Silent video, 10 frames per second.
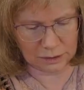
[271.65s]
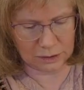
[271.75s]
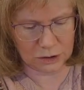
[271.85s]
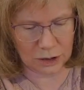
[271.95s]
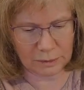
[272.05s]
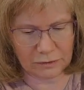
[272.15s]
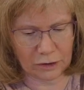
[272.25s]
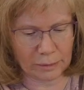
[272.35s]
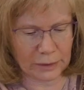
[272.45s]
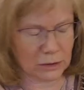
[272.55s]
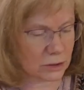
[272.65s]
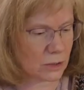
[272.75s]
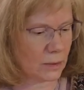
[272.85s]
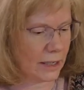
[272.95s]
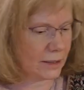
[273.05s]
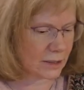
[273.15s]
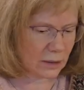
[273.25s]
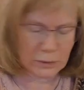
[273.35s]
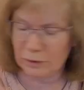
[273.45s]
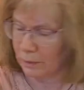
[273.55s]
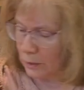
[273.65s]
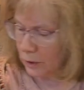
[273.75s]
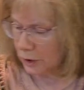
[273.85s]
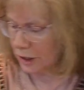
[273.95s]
The top of your box will end up with more